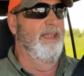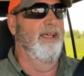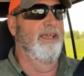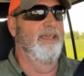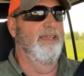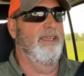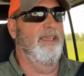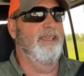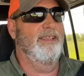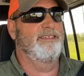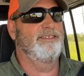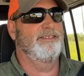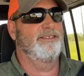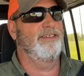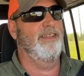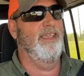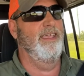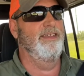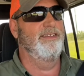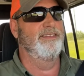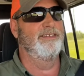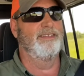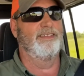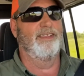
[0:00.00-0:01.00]

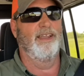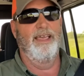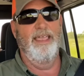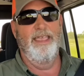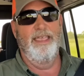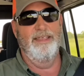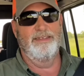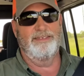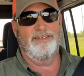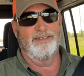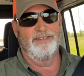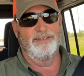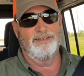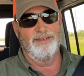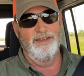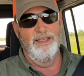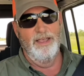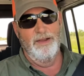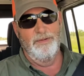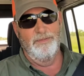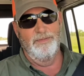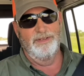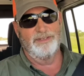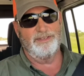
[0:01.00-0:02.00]
exchange glances
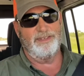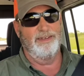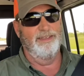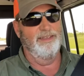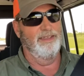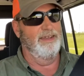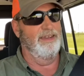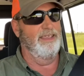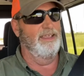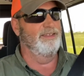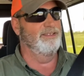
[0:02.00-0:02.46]
nervously at each